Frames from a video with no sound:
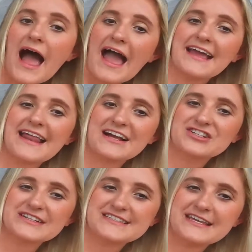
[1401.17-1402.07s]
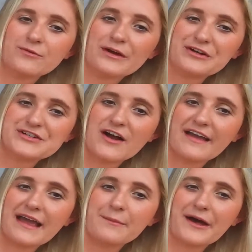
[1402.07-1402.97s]
I can actually see what you're
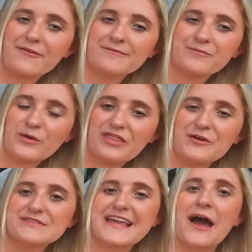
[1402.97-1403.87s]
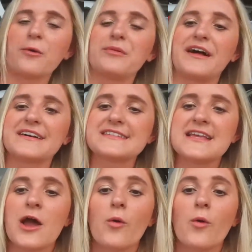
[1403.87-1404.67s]
talking about with those cow plugs,